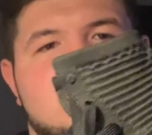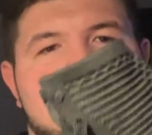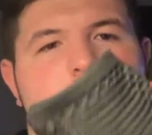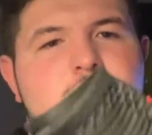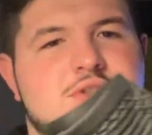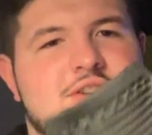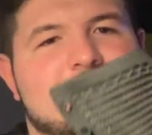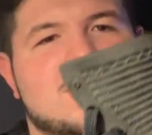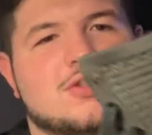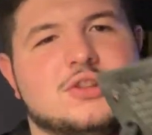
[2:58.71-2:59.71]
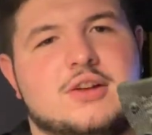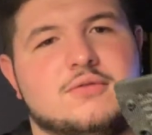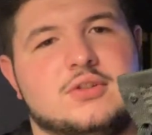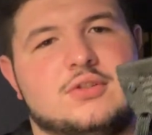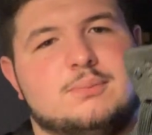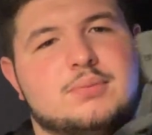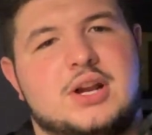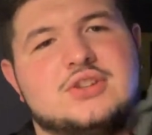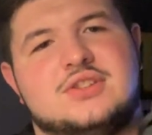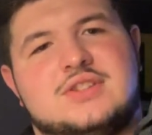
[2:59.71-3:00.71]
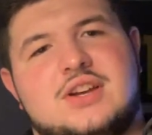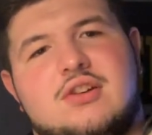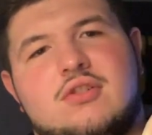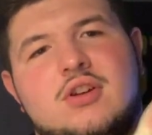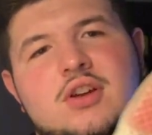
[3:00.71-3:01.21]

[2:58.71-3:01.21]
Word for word: The Kobe ones I fell in love with, but as you can tell,